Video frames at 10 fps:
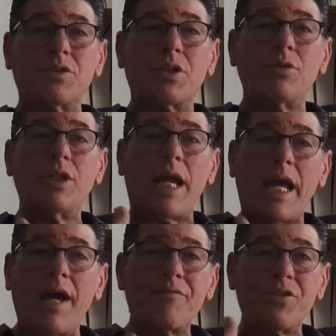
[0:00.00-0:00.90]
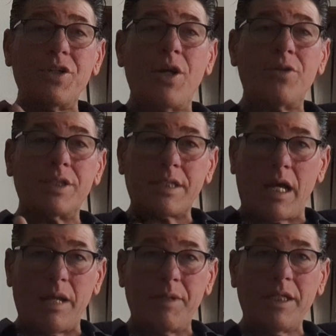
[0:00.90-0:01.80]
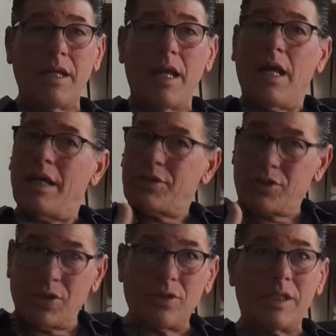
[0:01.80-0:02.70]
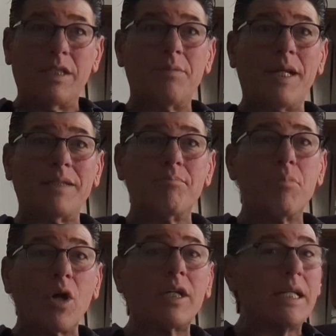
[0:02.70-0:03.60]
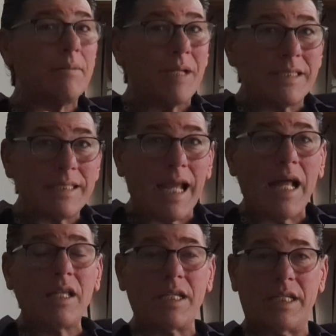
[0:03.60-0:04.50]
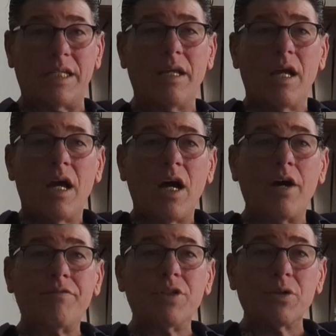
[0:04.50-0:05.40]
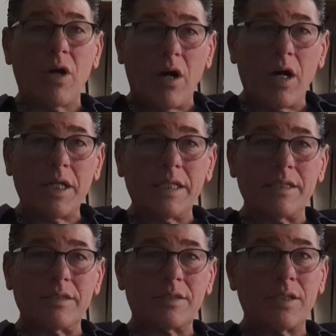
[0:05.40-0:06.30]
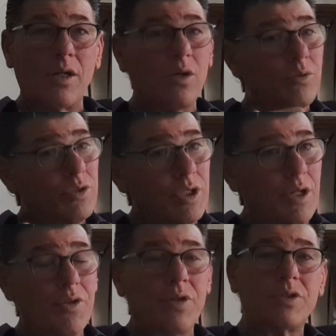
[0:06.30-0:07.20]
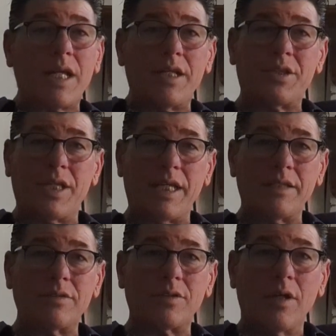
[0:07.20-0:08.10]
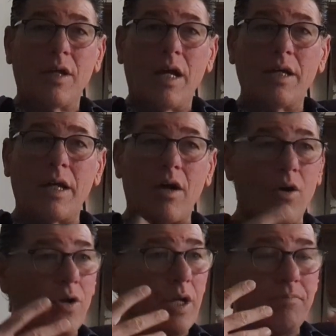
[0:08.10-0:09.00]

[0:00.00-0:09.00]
So you have to know the timing, certainly the marketing mentality of your audience. So, those kind of things are